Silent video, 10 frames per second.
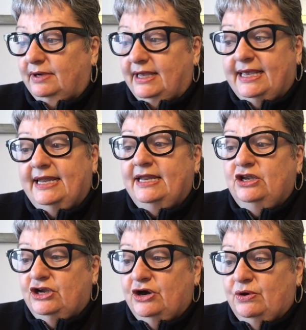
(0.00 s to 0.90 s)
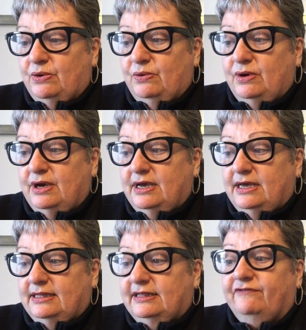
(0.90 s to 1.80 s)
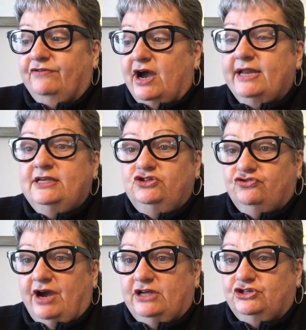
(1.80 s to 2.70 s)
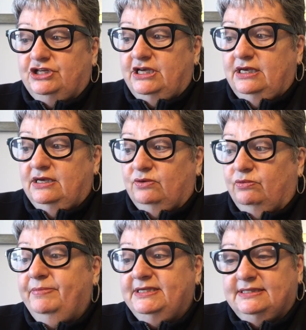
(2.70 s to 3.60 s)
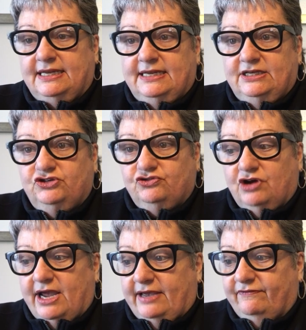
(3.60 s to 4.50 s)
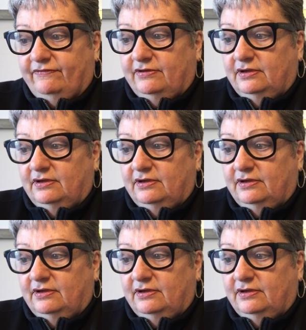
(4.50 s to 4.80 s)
He didn't know that Friday's tragedy would be Sunday's triumph.